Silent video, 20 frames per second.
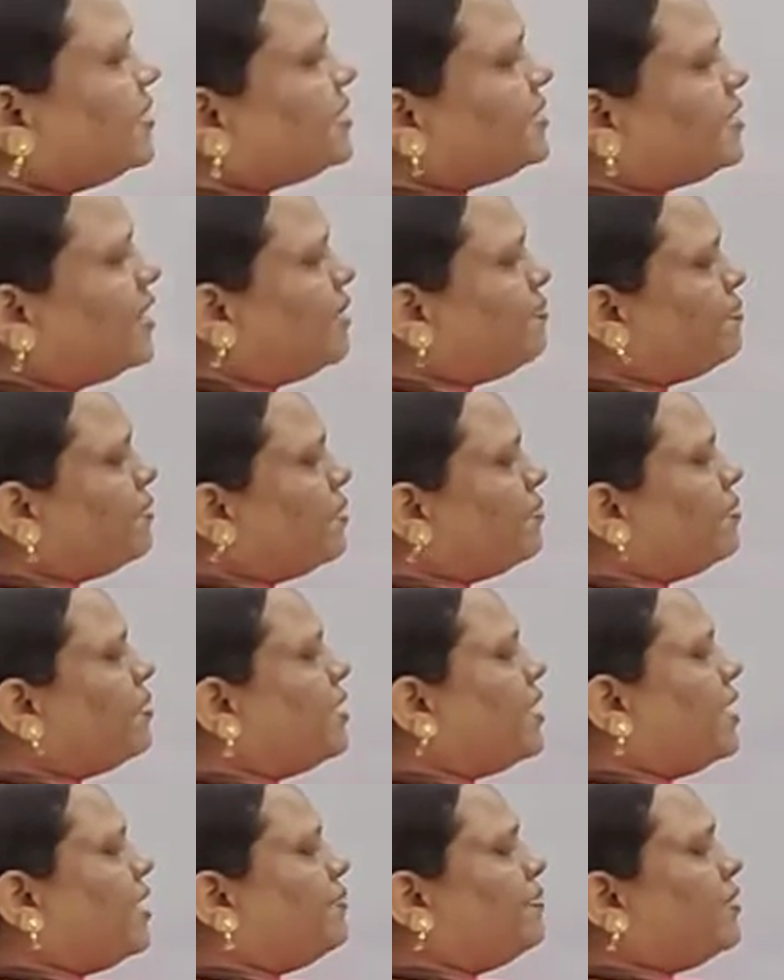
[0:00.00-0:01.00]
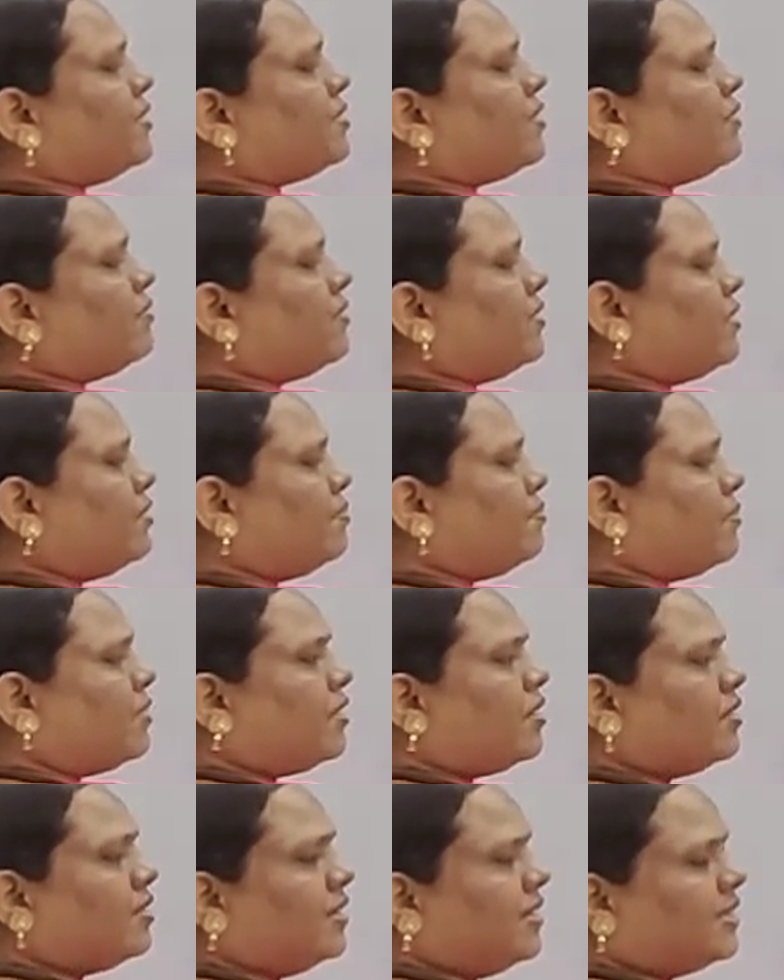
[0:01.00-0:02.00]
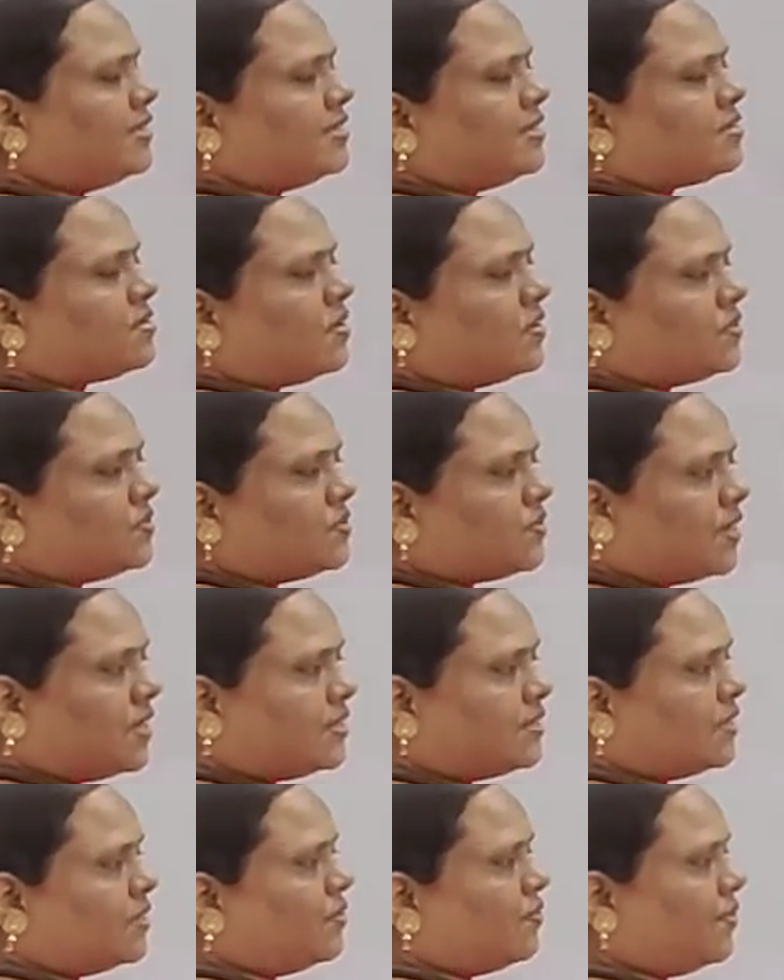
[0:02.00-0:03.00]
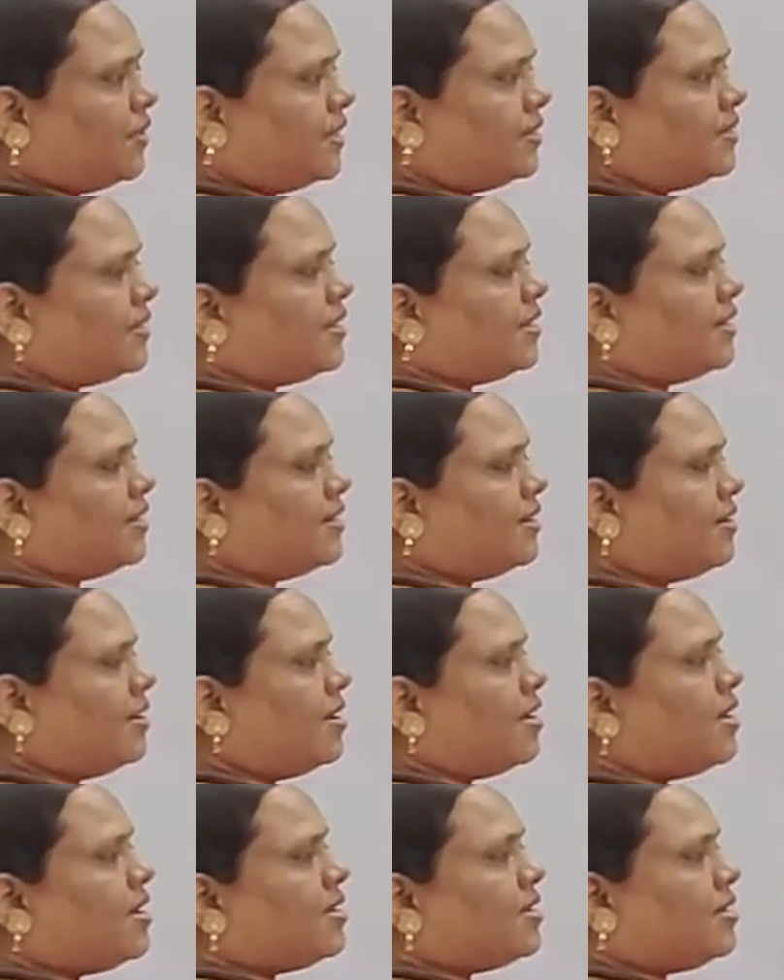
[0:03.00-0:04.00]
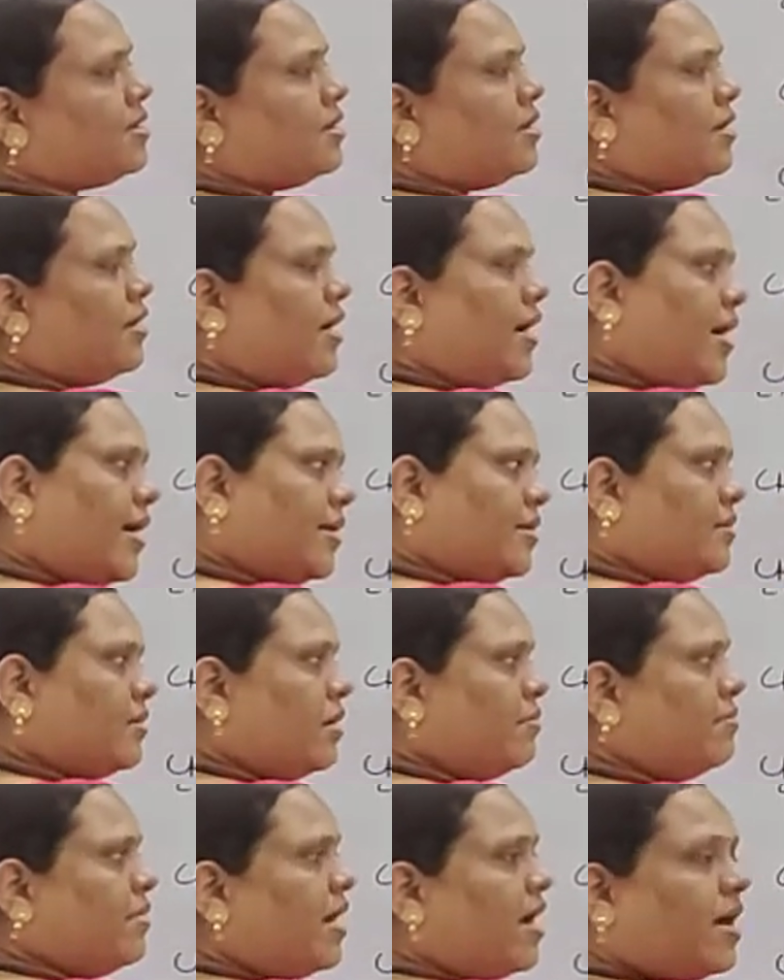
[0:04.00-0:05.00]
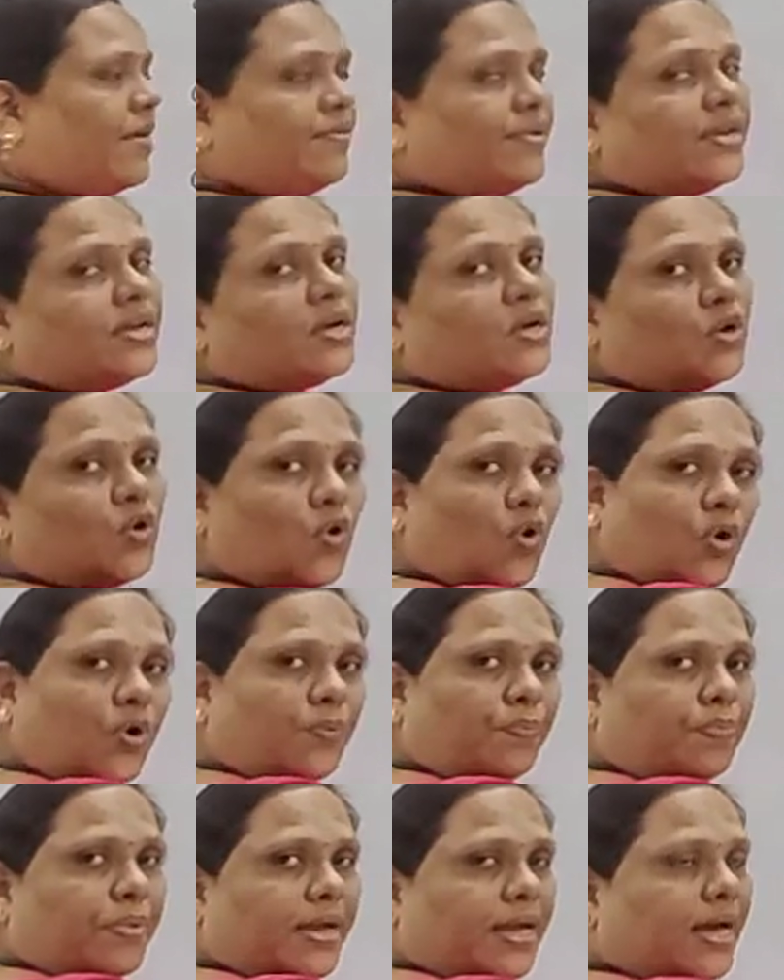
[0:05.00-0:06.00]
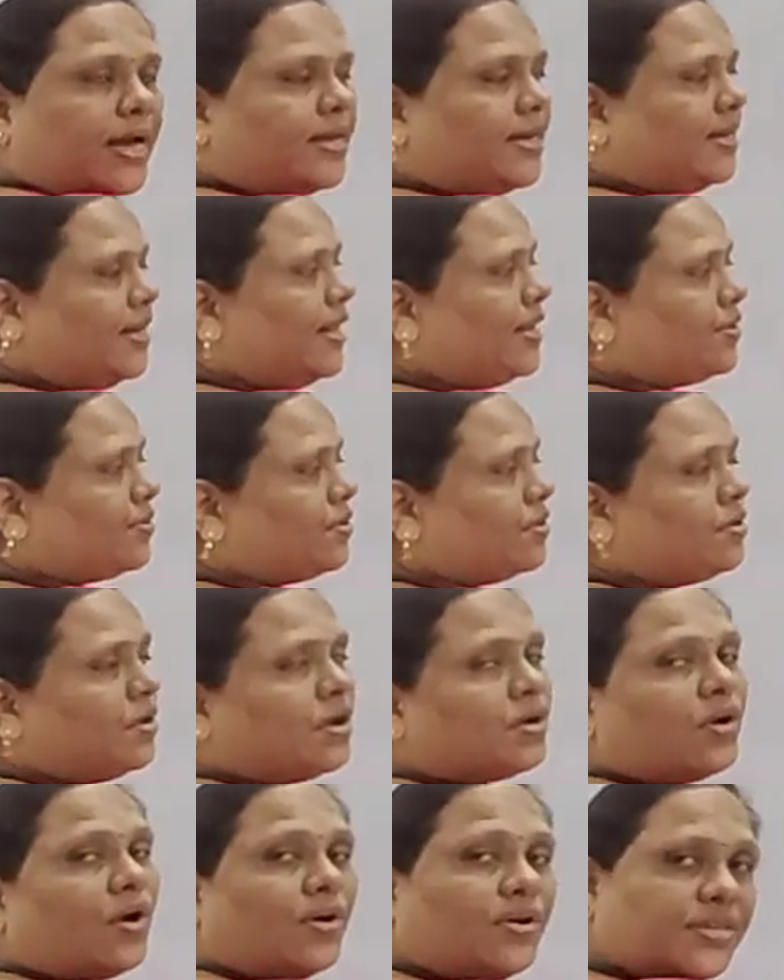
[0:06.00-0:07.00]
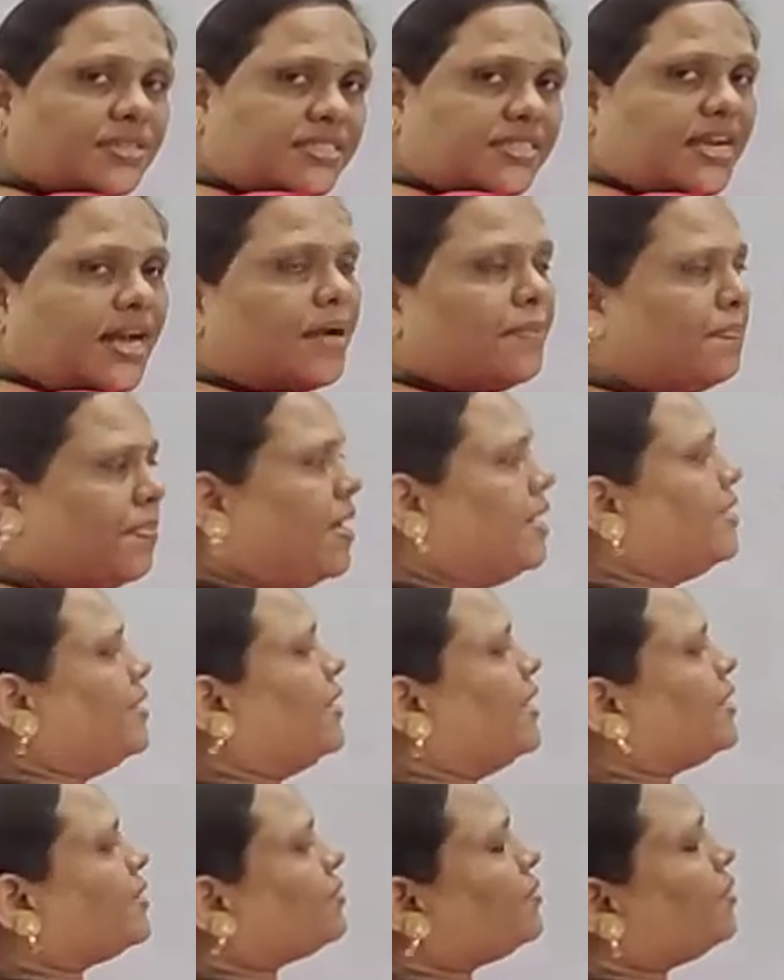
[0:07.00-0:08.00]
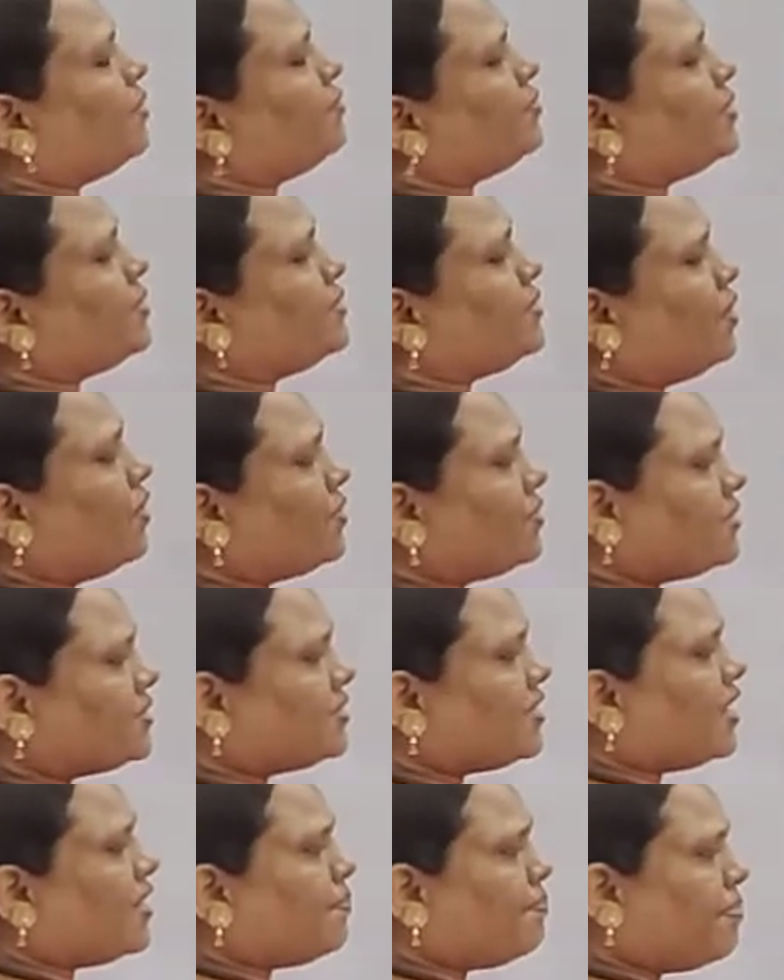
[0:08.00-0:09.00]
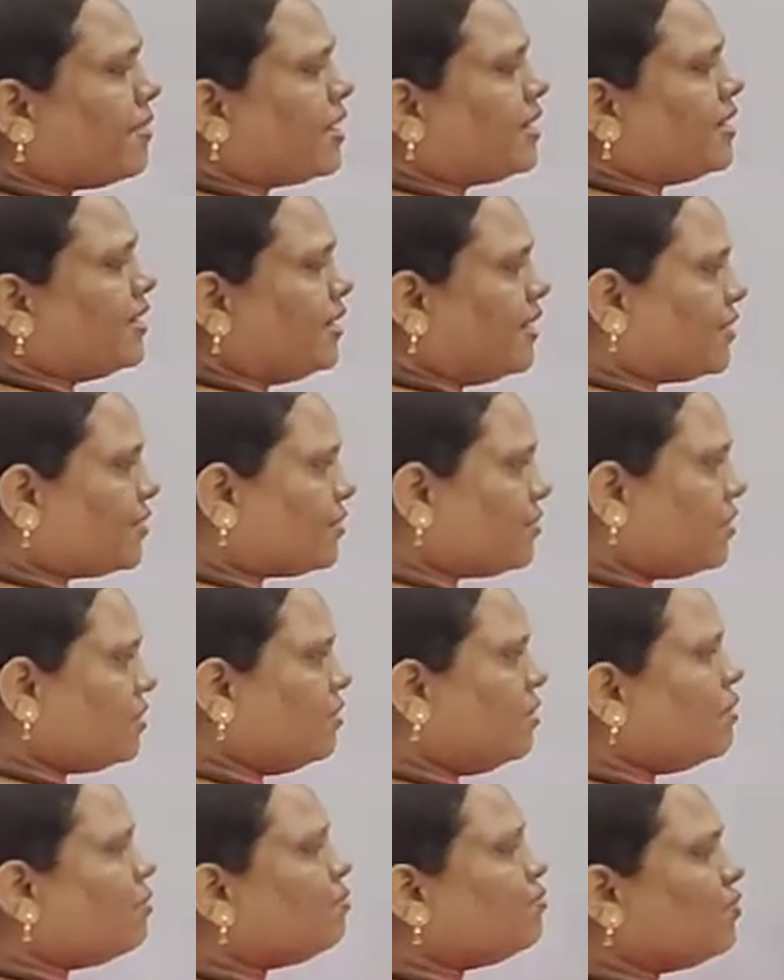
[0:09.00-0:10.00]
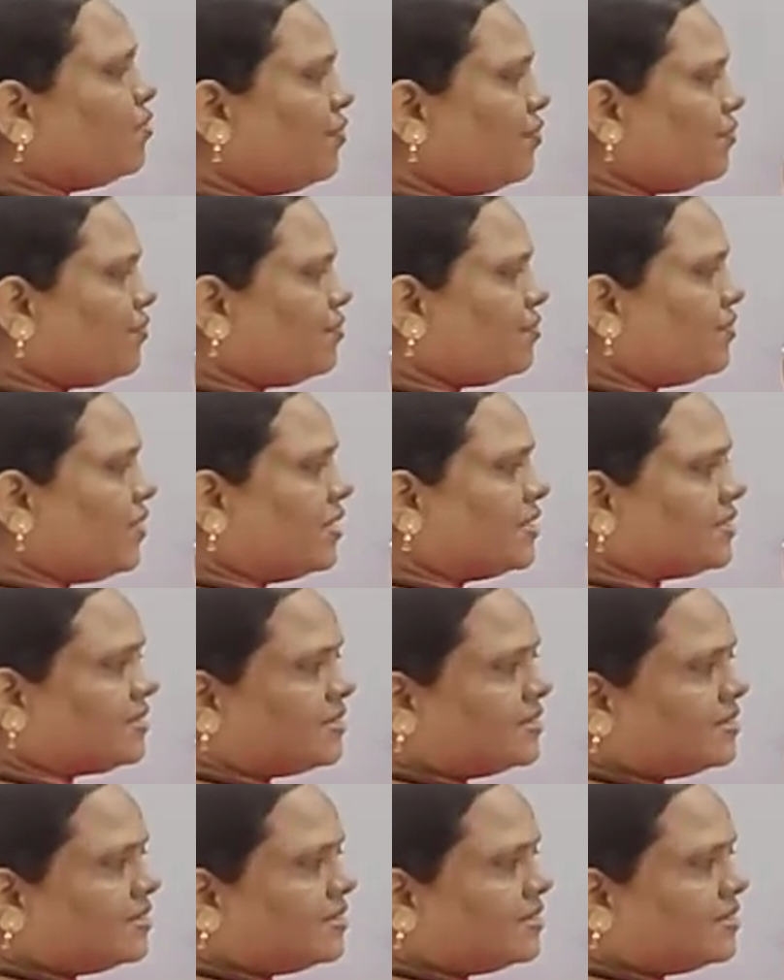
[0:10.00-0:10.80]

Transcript: this type of, if a double bond is in conjugation with an atom having lone pair electron or unshaped pair electron, then the unshaped pair electron moves towards